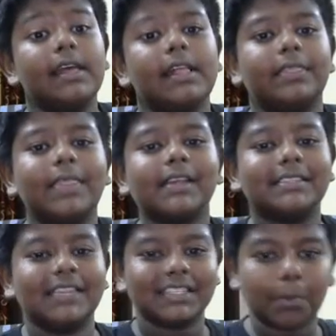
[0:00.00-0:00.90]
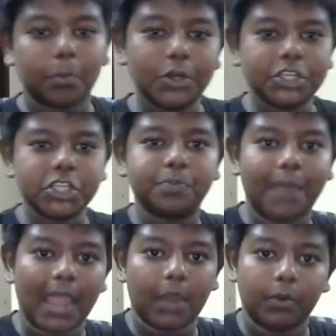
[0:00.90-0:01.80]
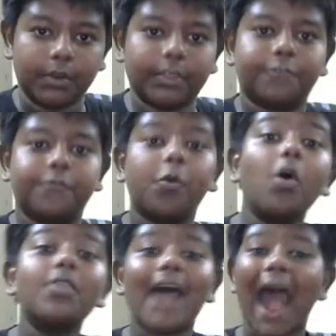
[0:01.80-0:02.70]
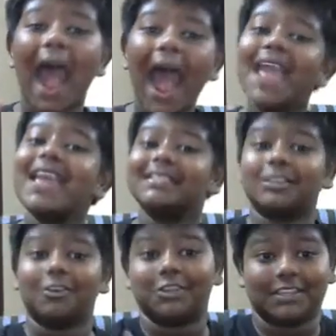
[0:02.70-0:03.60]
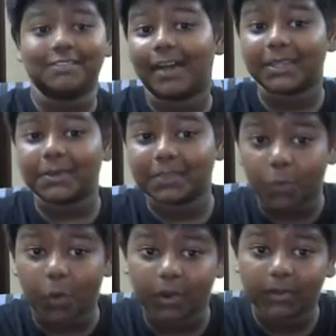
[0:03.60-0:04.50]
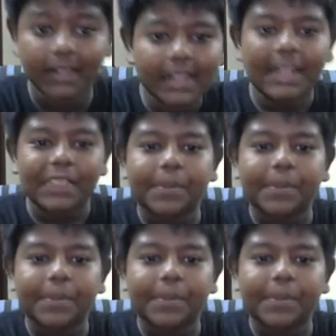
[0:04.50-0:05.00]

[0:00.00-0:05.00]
Next is the British pound, the fourth highest currency value in the world. The